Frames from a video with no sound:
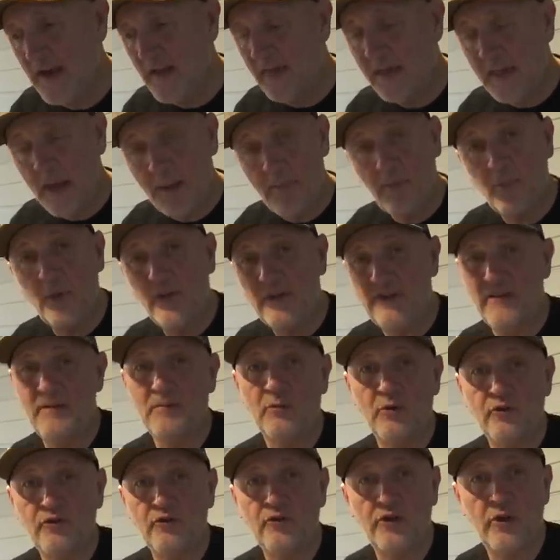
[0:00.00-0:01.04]
They're pretty
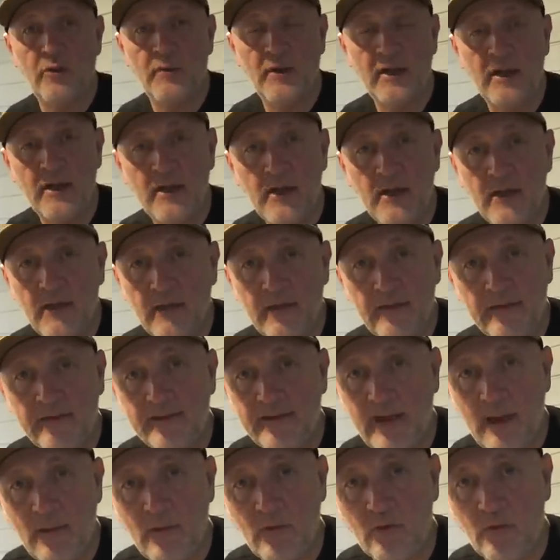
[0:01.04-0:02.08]
much doing the
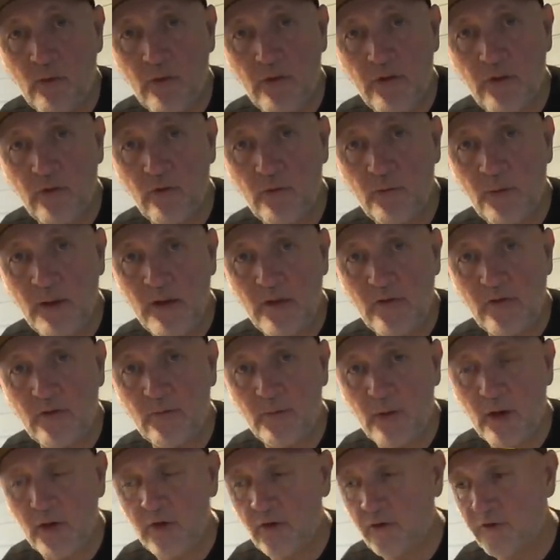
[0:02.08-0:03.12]
same as what those previous
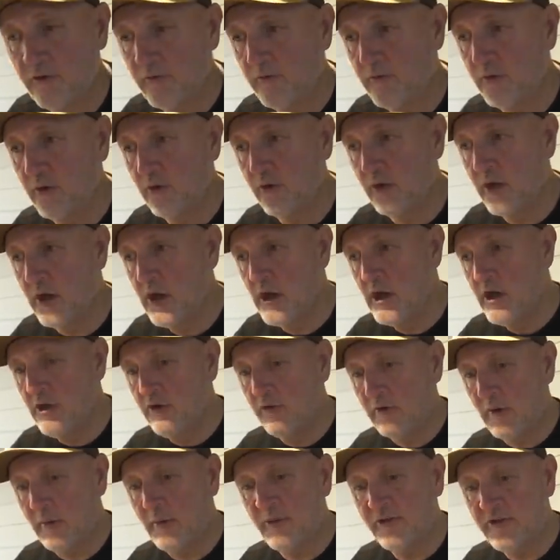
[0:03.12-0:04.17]
models have done.
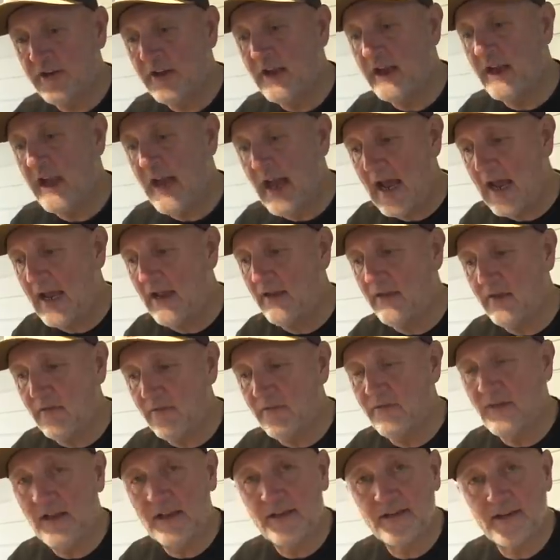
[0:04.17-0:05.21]
So I'm not seeing anything
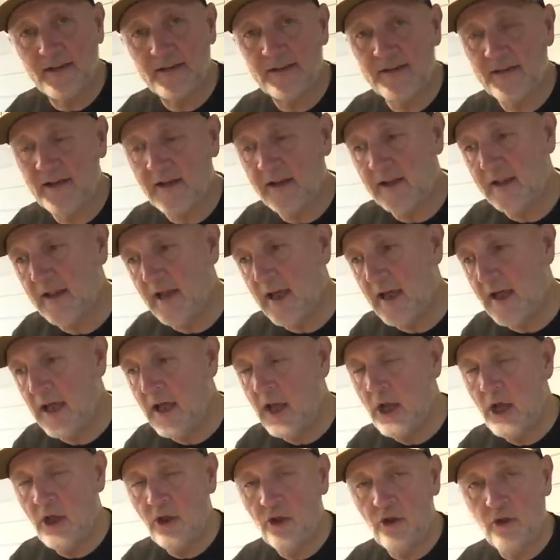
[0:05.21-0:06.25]
fantastic in there.
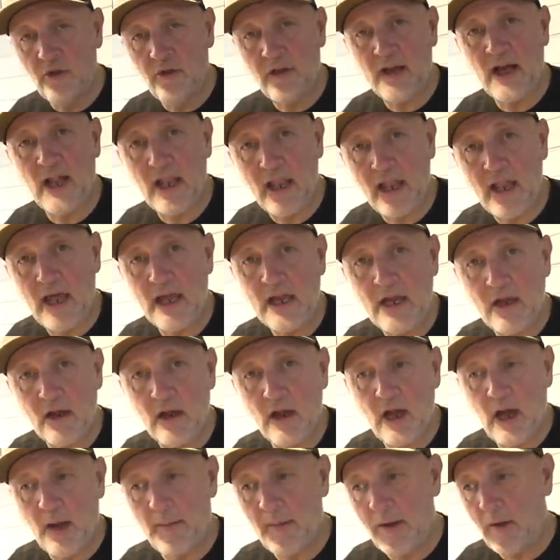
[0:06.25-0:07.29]
The only thing I like
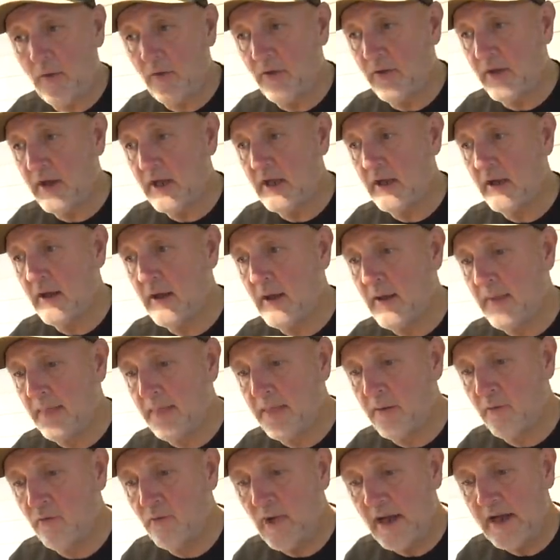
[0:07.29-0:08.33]
about the,
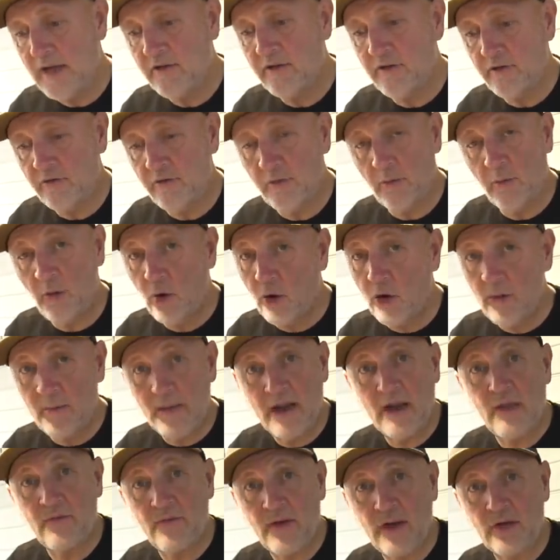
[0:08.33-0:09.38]
the ranges from all the
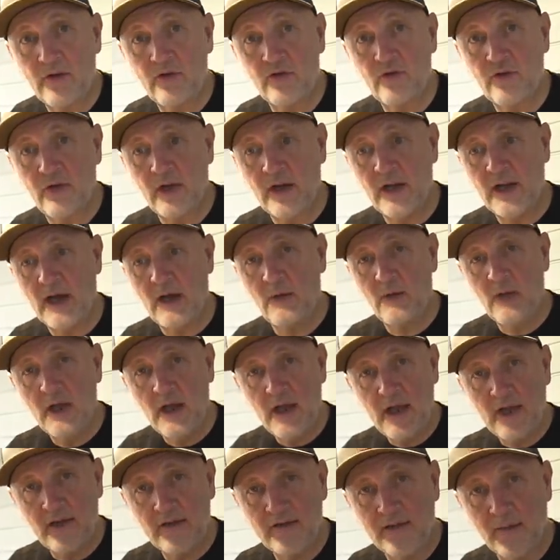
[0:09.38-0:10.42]
manufacturers right now
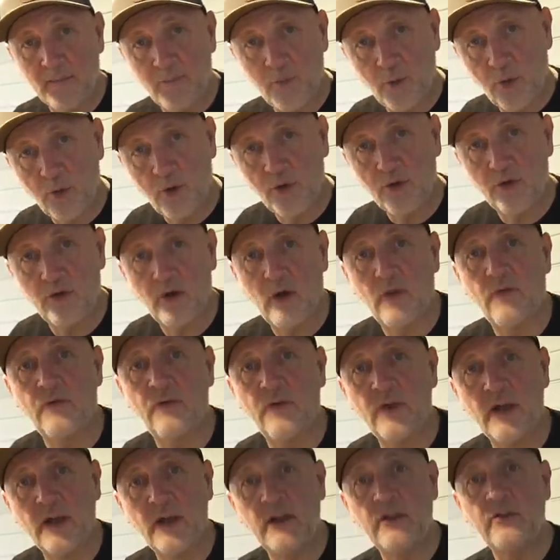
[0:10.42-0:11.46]
is the broader
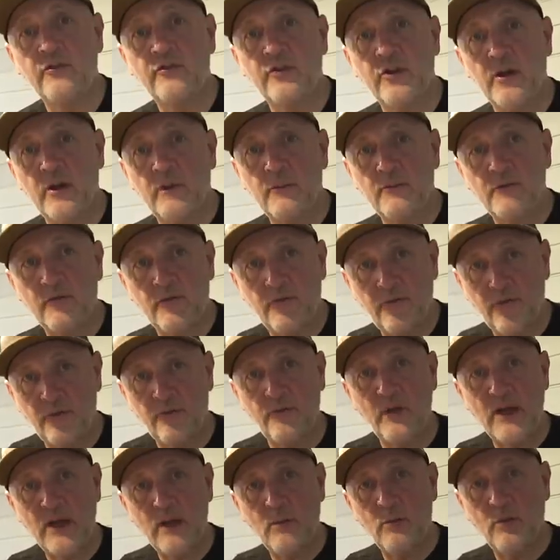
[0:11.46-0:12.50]
offering in terms of
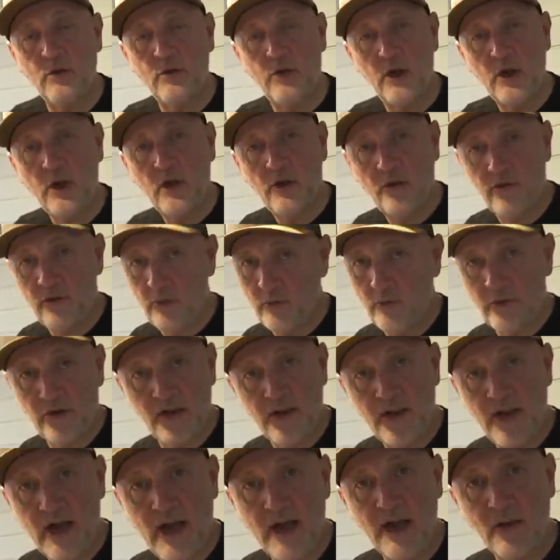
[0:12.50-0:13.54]
three wood through to
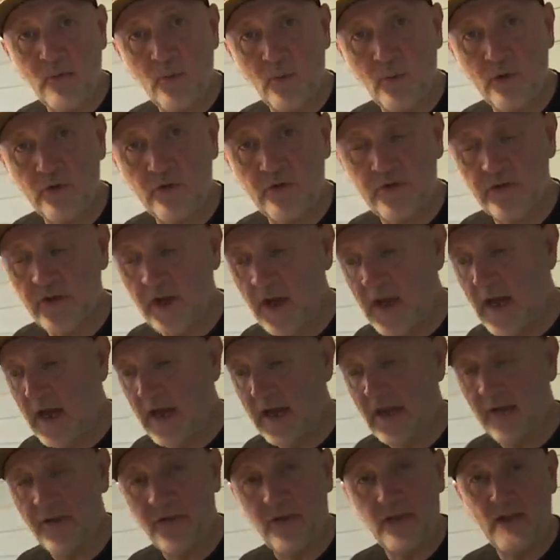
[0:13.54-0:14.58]
nine woods.
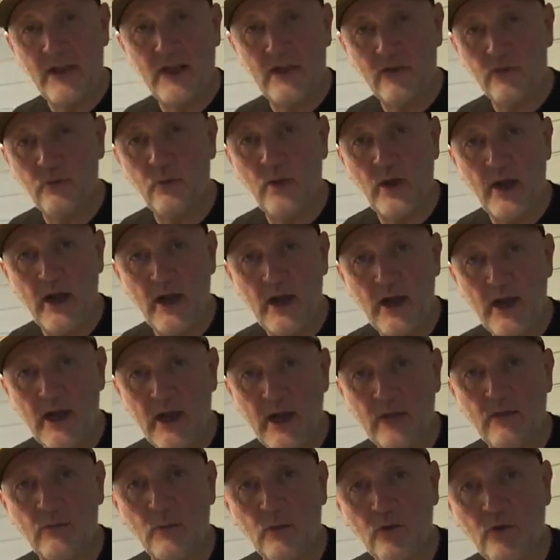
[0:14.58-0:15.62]
And I think that's where
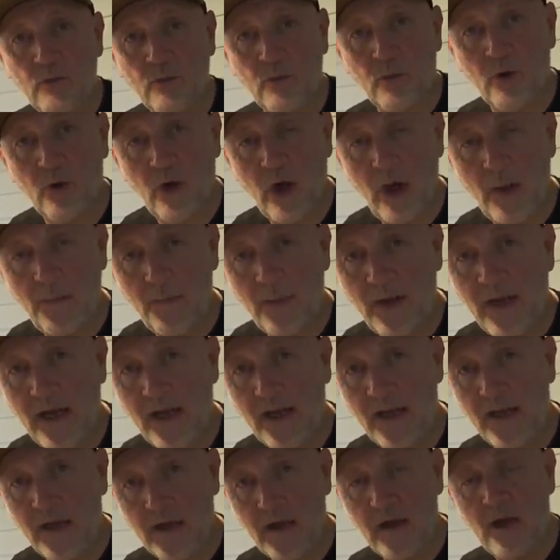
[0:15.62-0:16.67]
it's much more
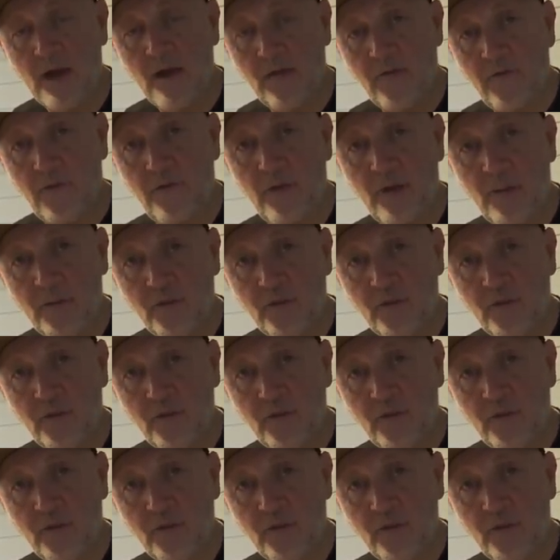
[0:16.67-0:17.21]
appealing for the